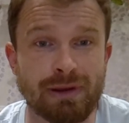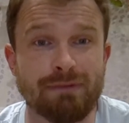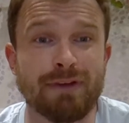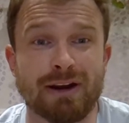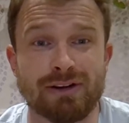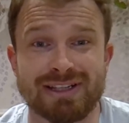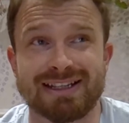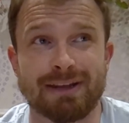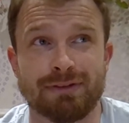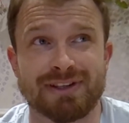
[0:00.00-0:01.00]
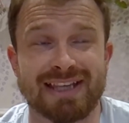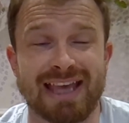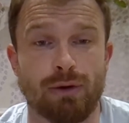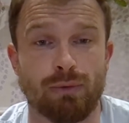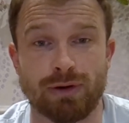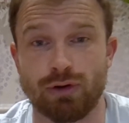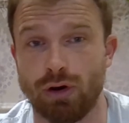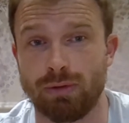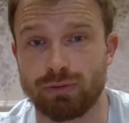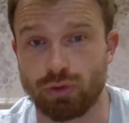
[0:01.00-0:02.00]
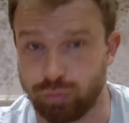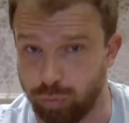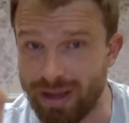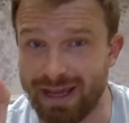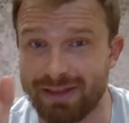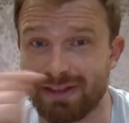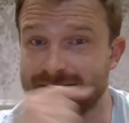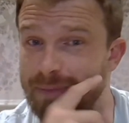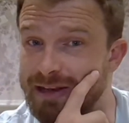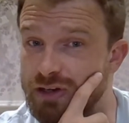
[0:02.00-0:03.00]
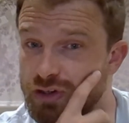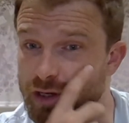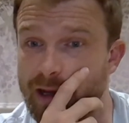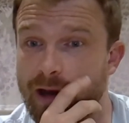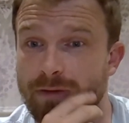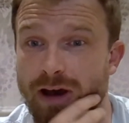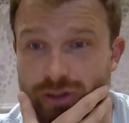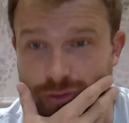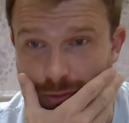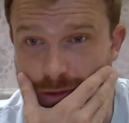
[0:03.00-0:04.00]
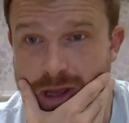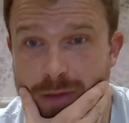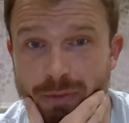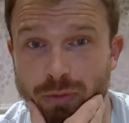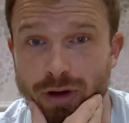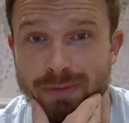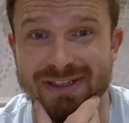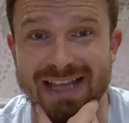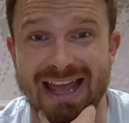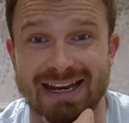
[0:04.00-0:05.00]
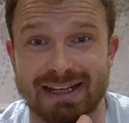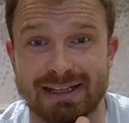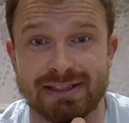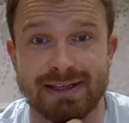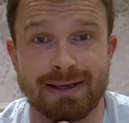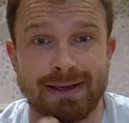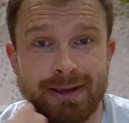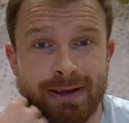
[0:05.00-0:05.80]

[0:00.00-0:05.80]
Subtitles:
We're not quite at the expenditure of Arsenal. But what I'm saying is,